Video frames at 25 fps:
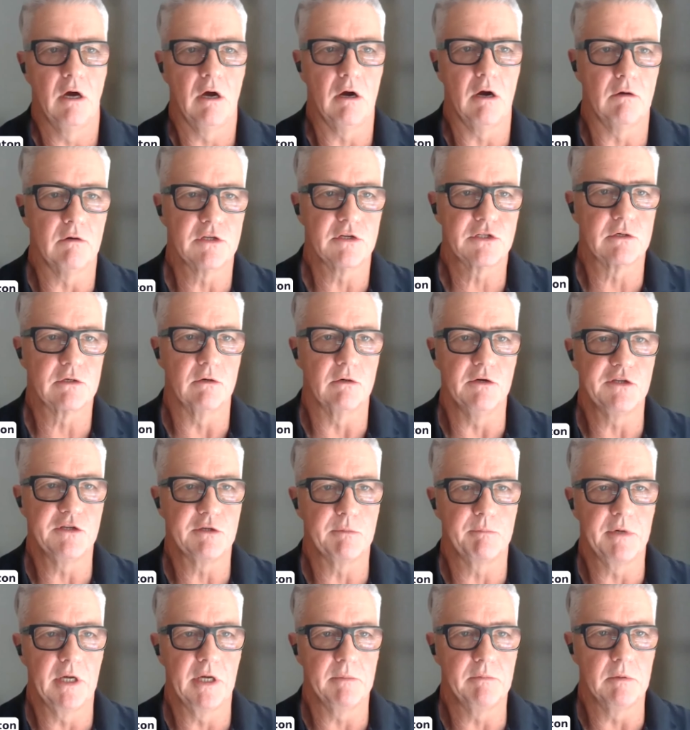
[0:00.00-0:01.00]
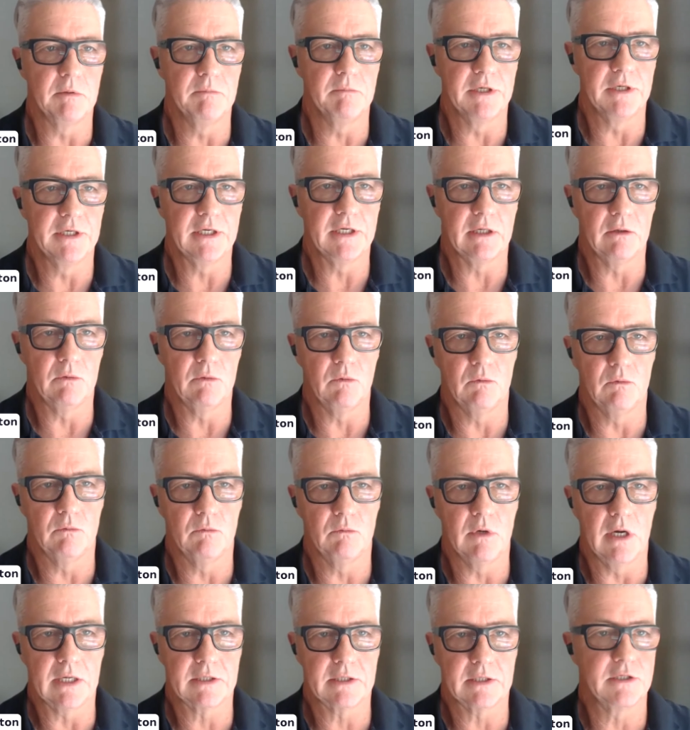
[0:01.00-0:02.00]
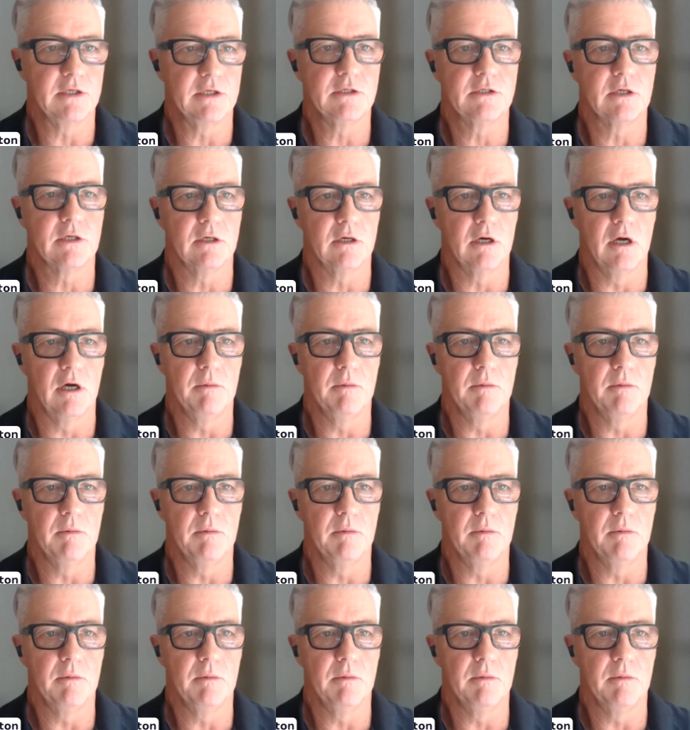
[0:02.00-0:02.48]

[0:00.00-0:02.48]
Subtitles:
horror stories of people being whacked into